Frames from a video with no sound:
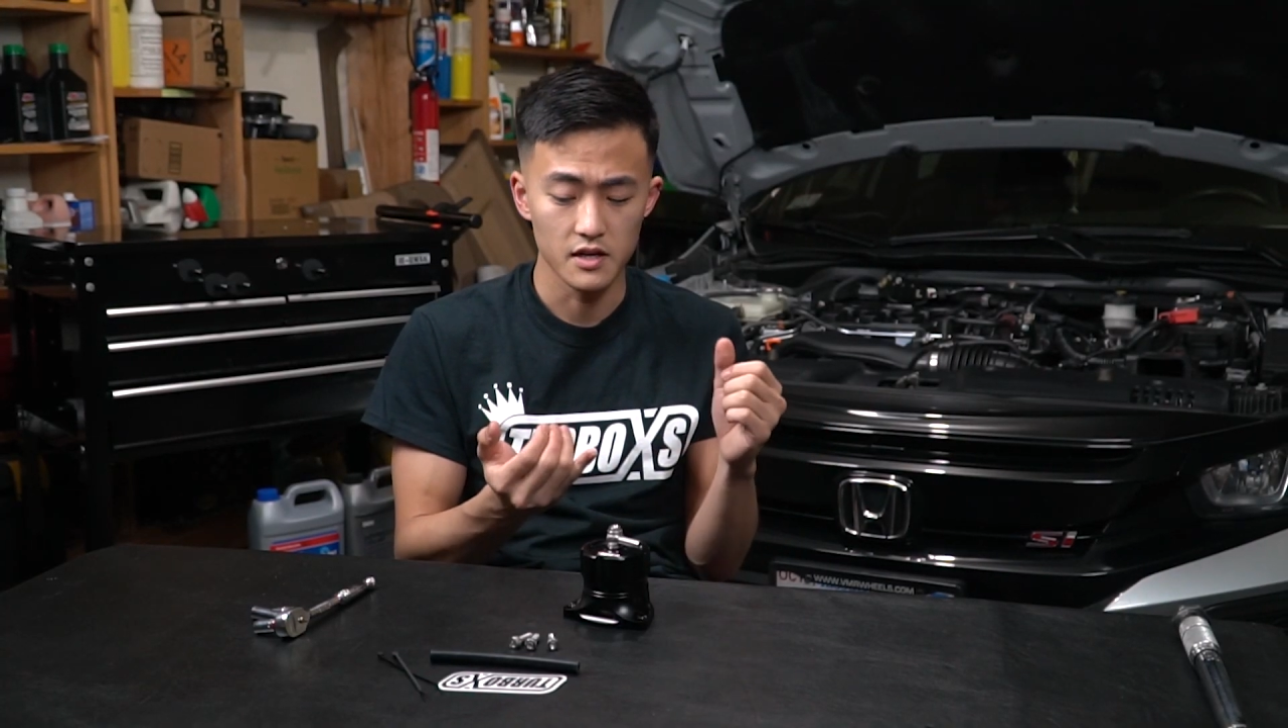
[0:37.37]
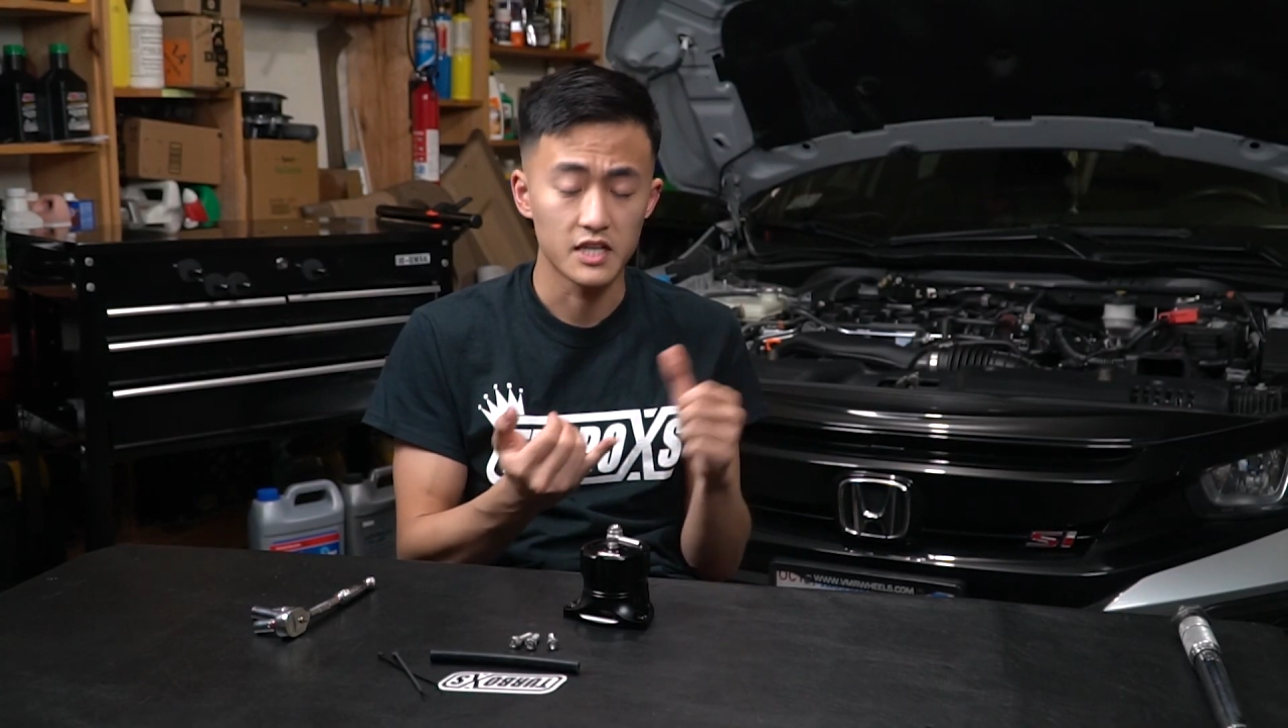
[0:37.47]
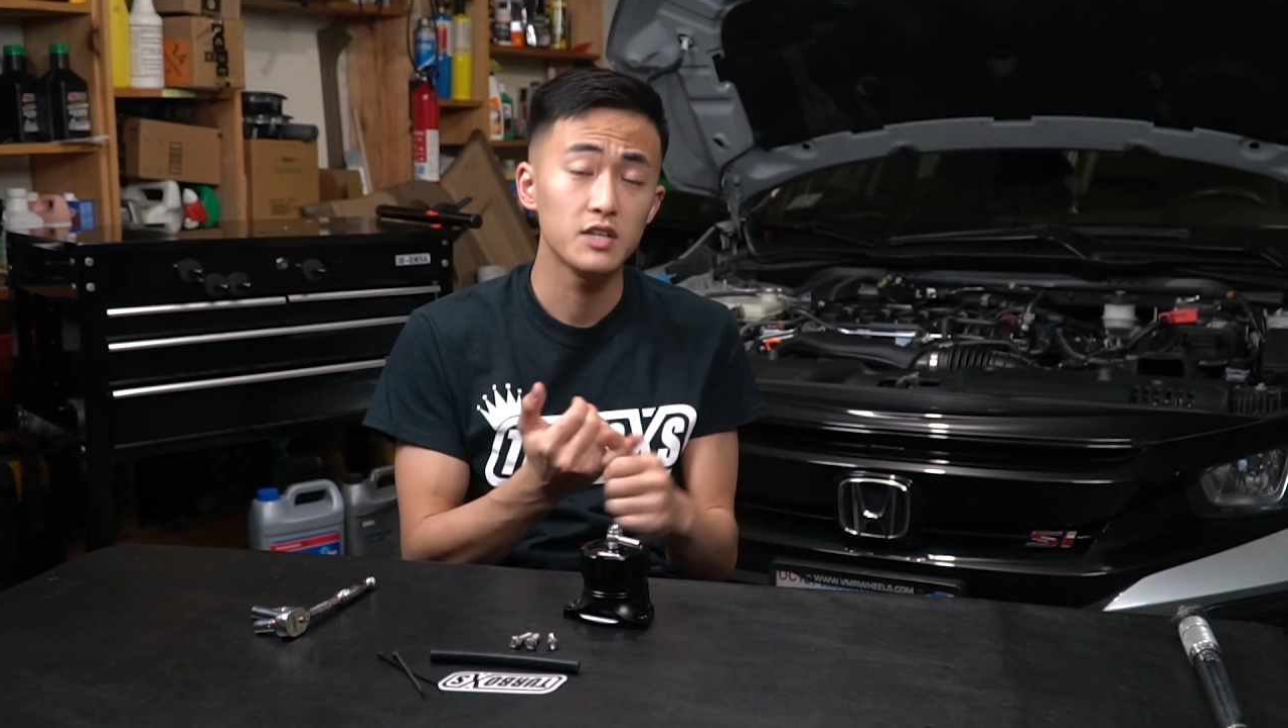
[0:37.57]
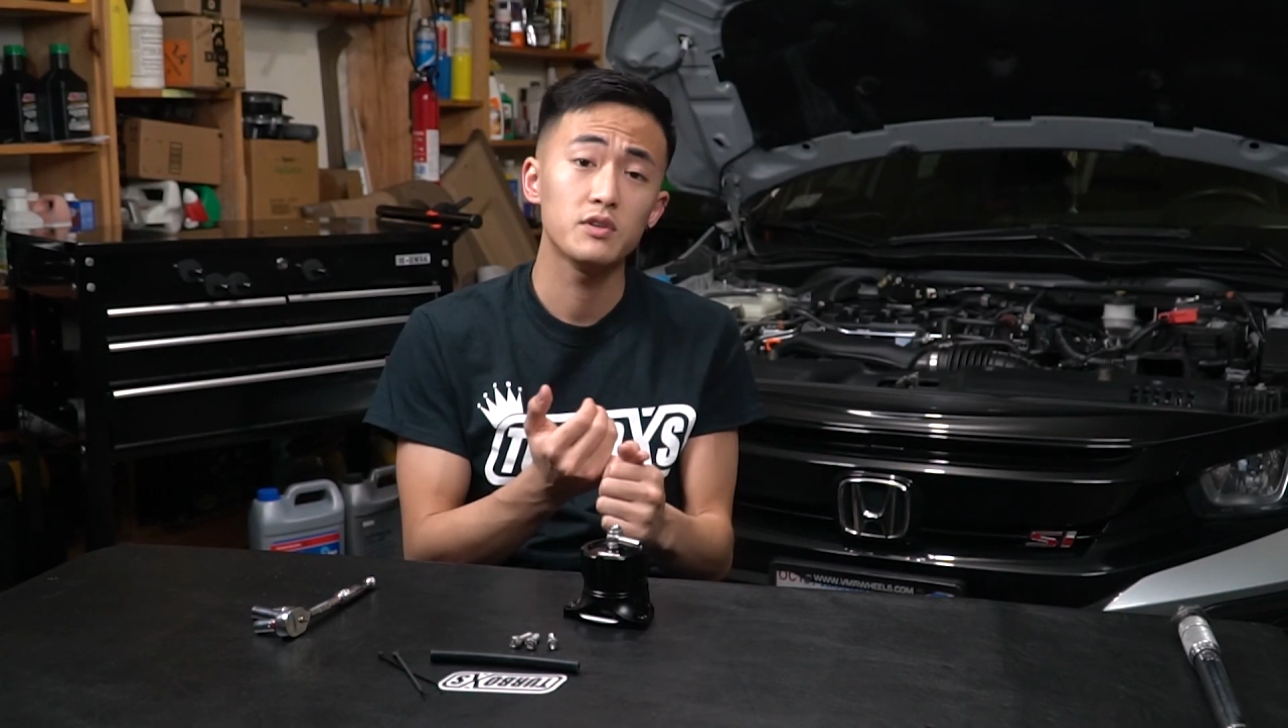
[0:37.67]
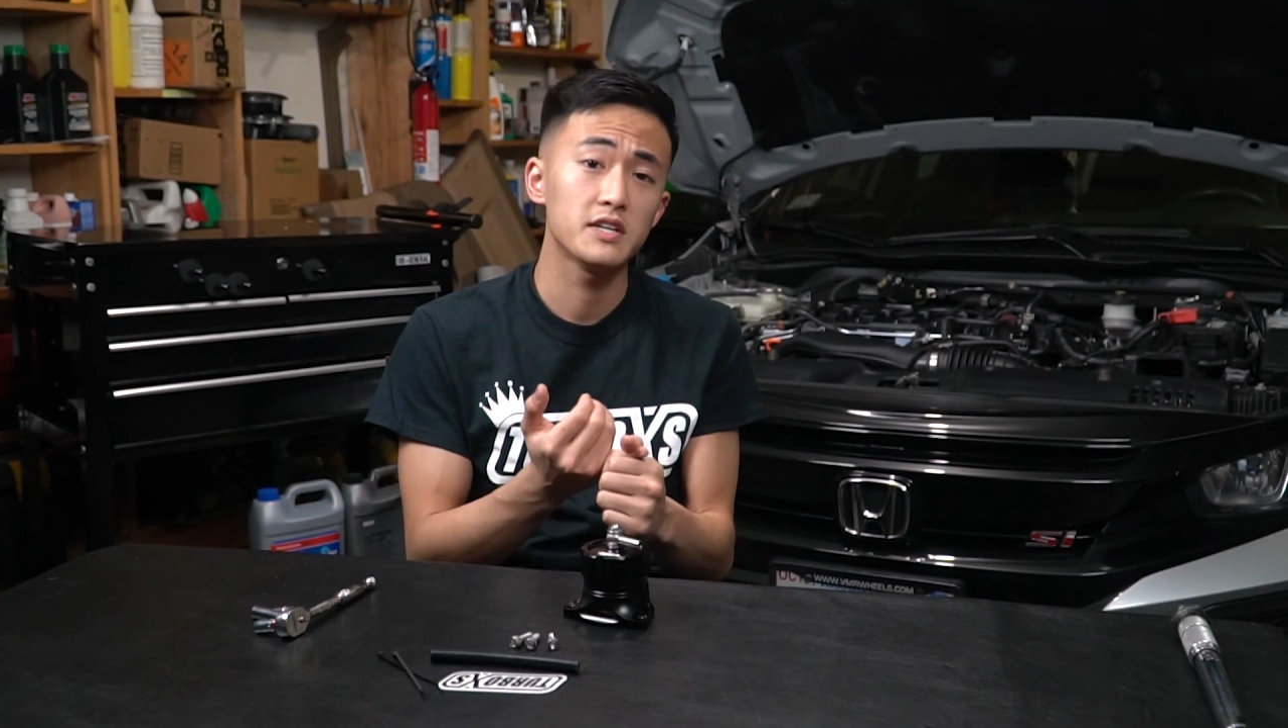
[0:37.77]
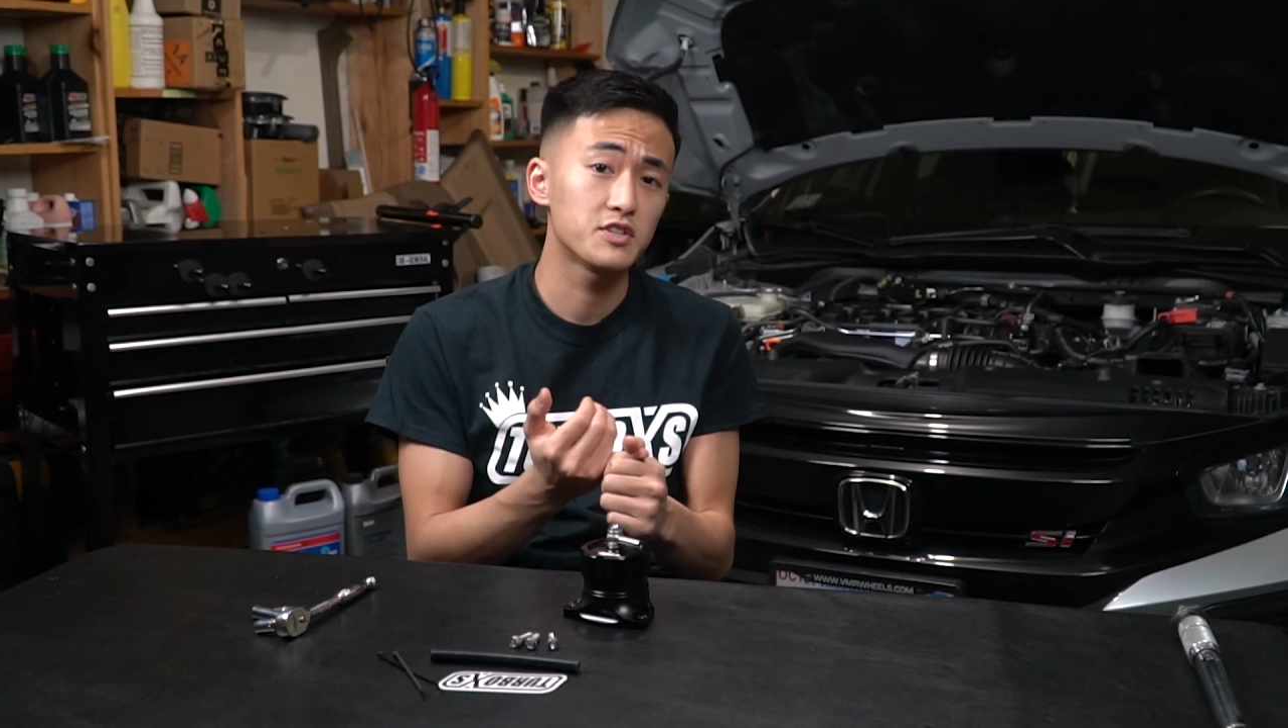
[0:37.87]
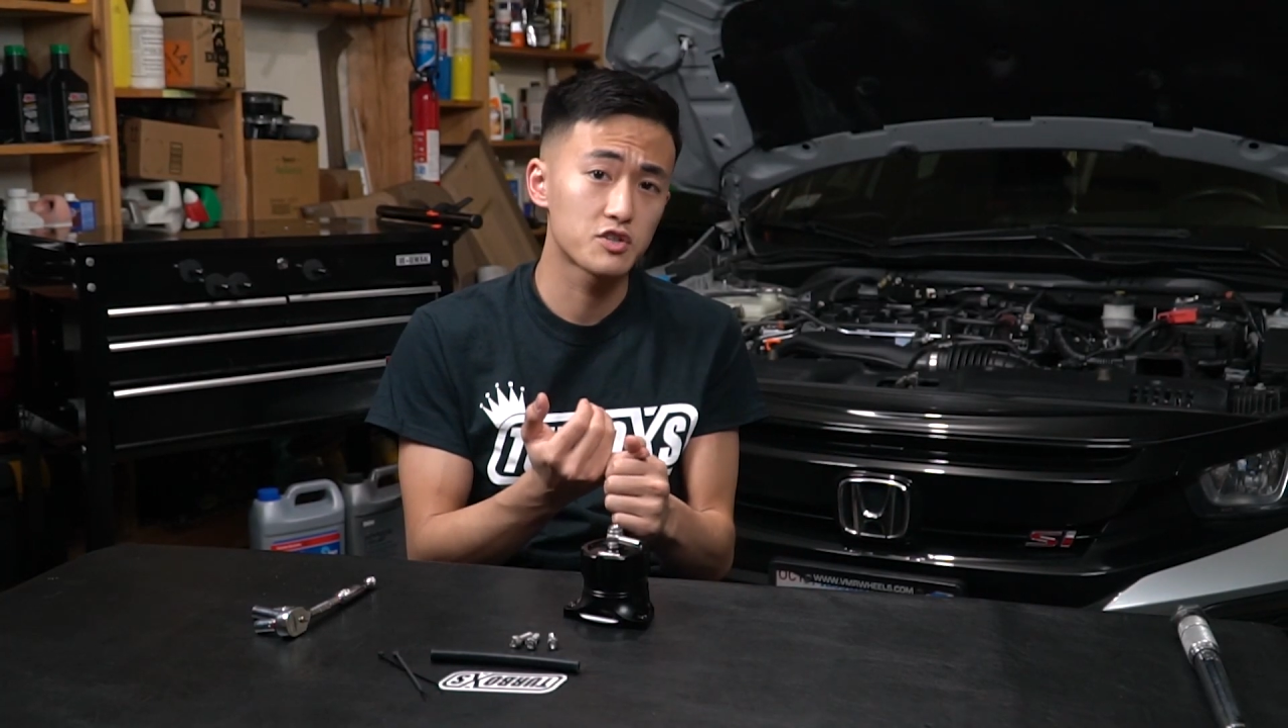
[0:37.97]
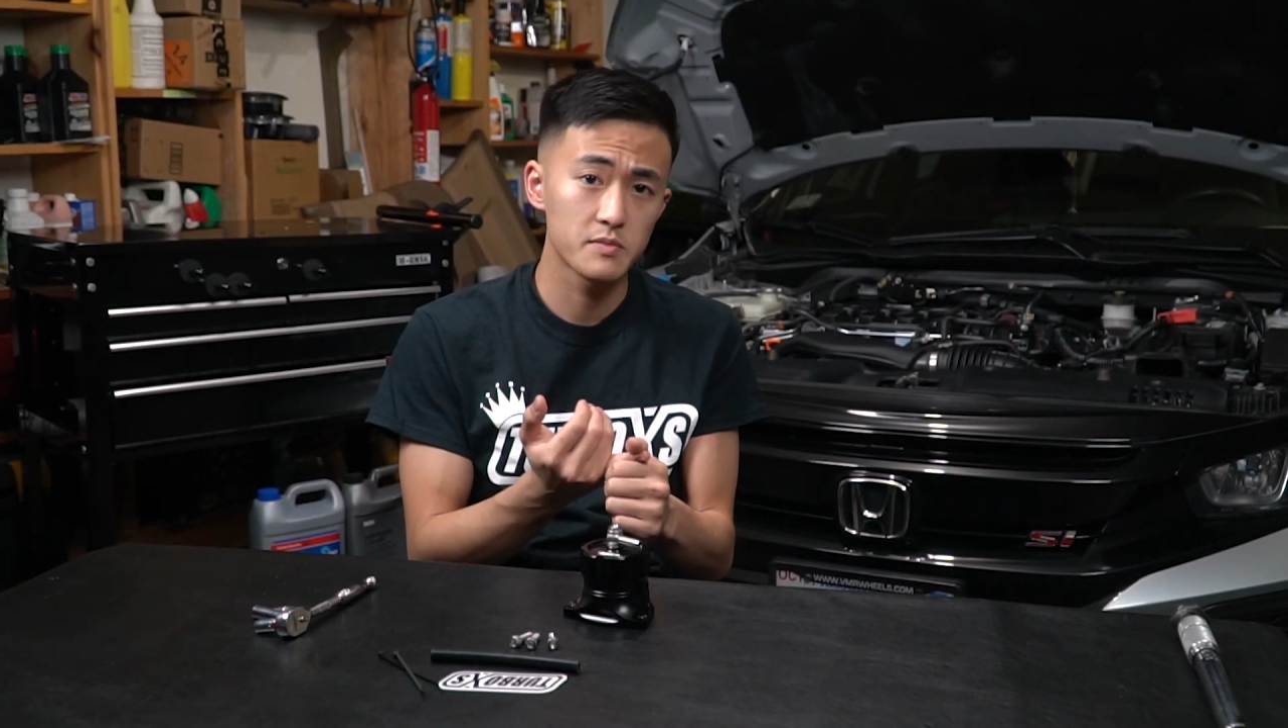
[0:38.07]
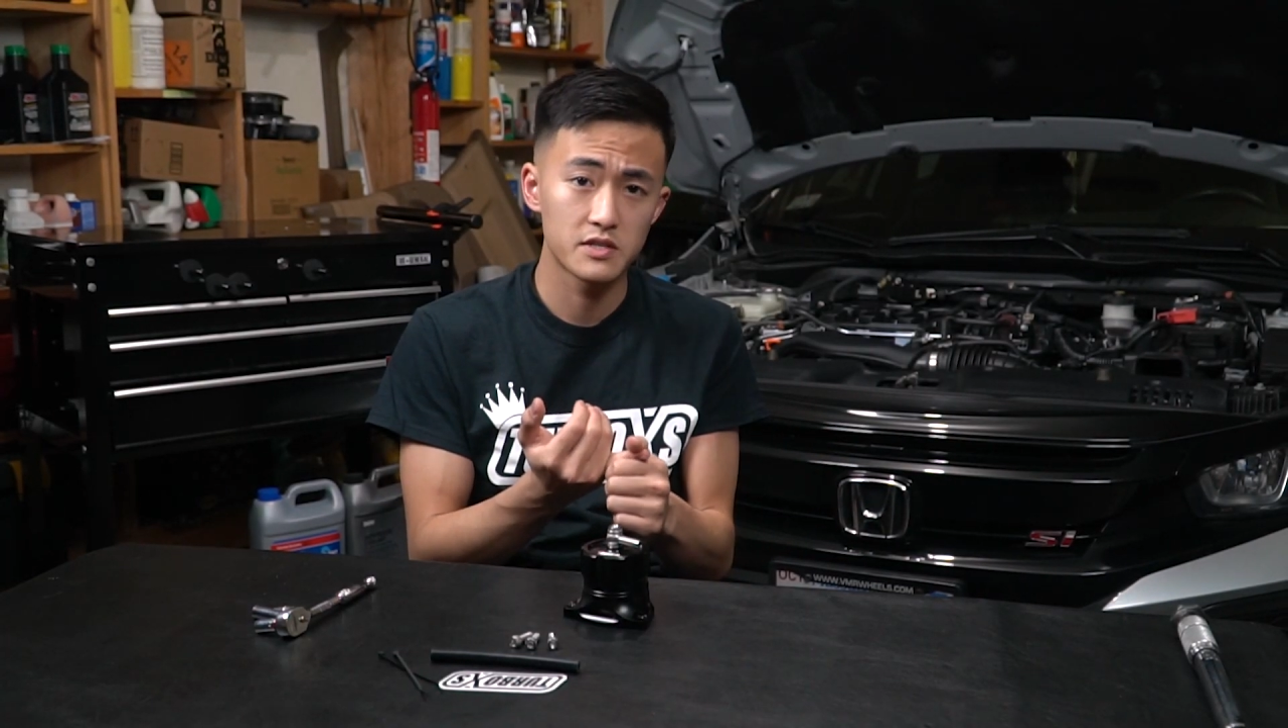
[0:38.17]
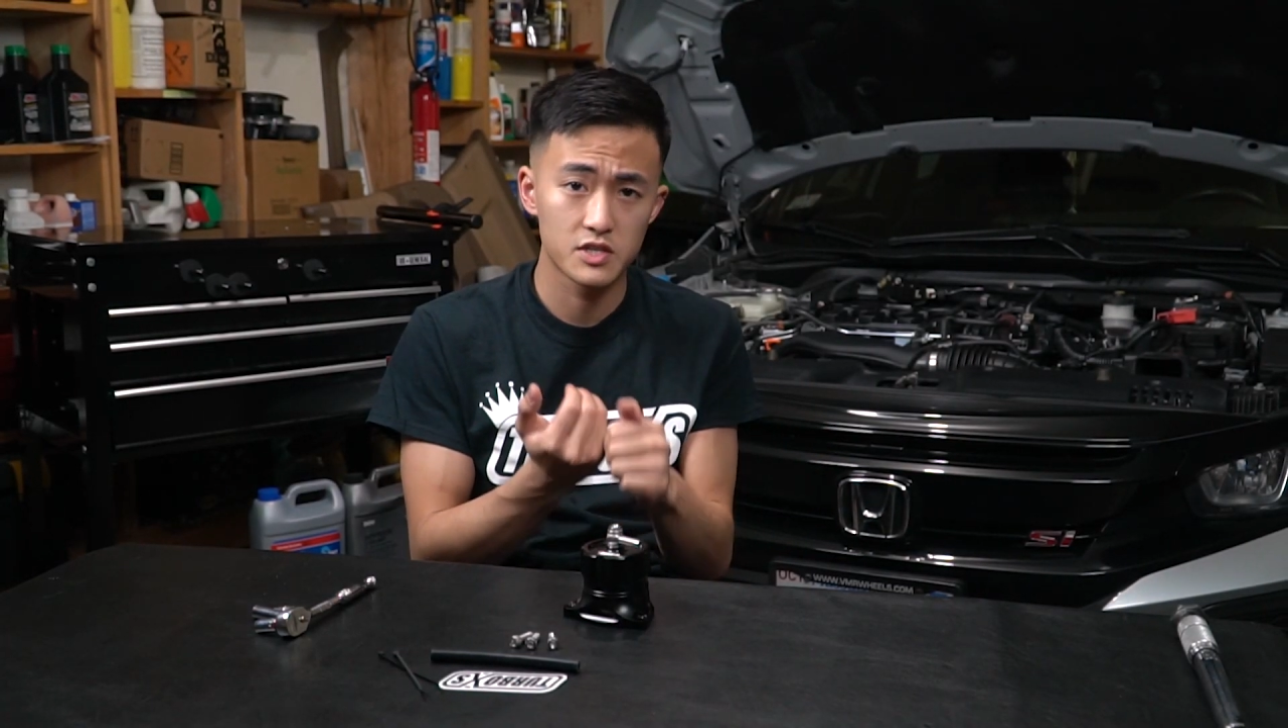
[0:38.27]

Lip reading: QD Instruments